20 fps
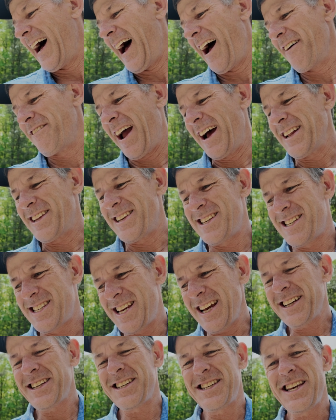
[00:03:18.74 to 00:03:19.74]
I've got
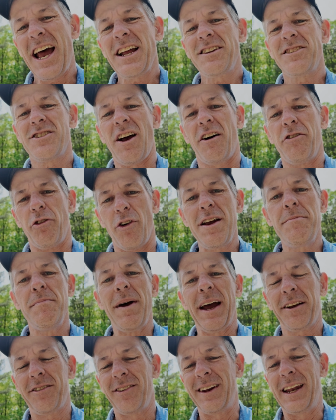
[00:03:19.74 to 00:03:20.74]
6 sets of
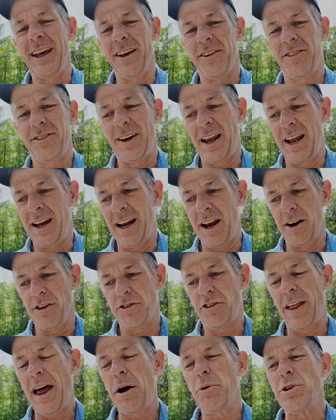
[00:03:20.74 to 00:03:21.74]
remix discs in here,
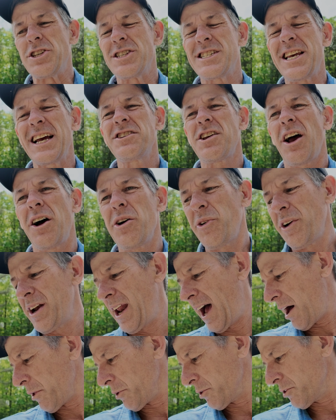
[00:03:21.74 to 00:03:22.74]
so that was
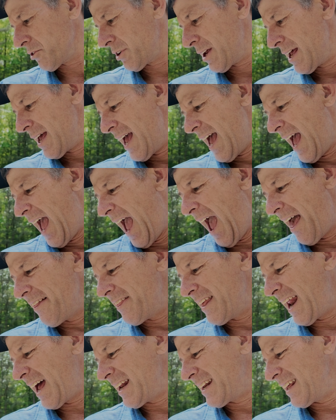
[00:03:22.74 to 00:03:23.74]
$600.
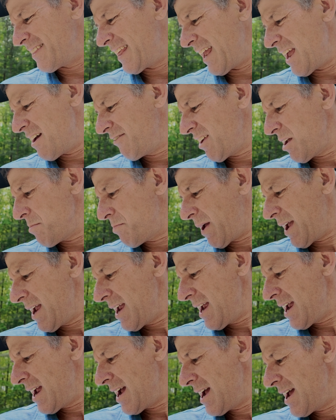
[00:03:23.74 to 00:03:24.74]
And then I did the
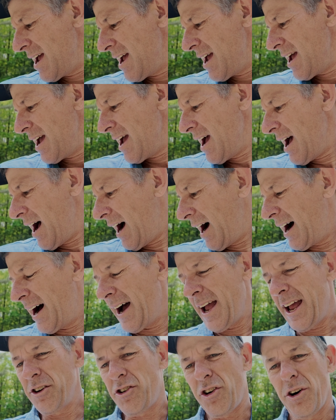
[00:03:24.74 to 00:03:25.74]
MVP
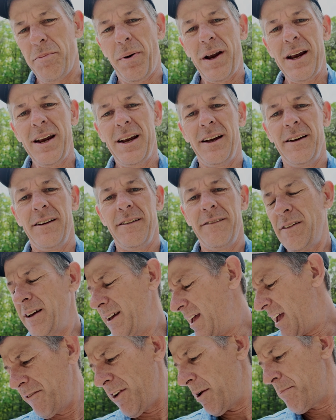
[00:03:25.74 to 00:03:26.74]

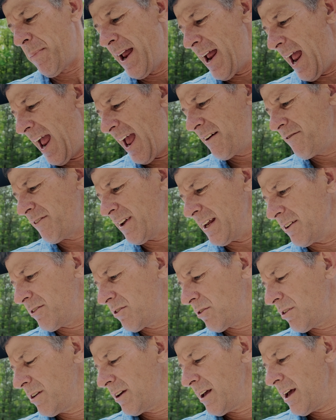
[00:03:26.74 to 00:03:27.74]
MVP
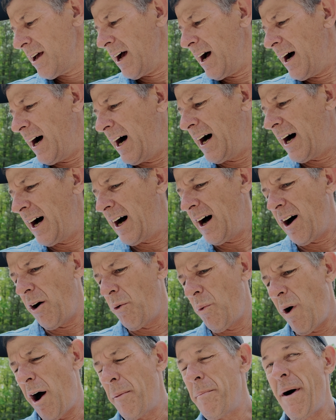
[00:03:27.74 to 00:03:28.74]
Envies
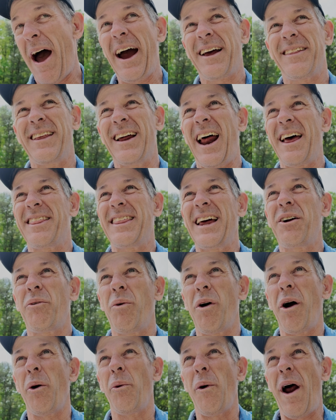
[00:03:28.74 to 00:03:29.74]
a while back that I think
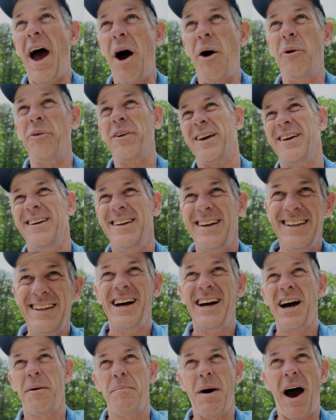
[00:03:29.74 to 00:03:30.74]
were around
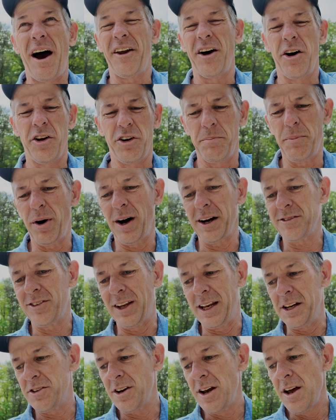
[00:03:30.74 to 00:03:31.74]
about $100
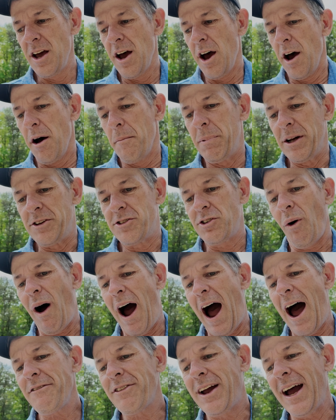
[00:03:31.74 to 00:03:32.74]
each. But so
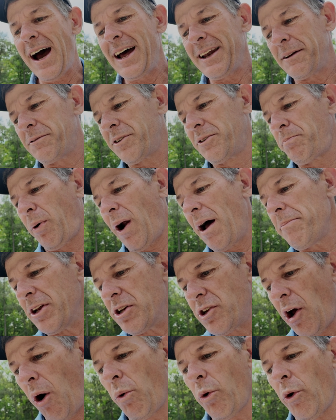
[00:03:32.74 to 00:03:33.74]
I've got probably
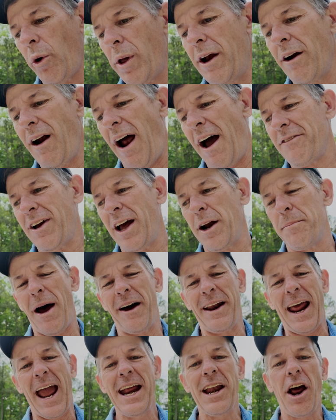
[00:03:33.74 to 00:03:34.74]
total here, I've got
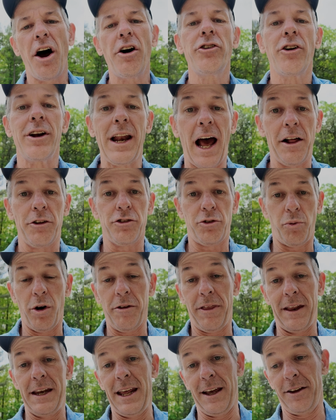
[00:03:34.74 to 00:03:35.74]
about $800
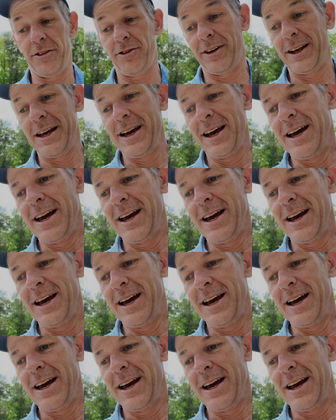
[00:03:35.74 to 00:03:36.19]
worth of discs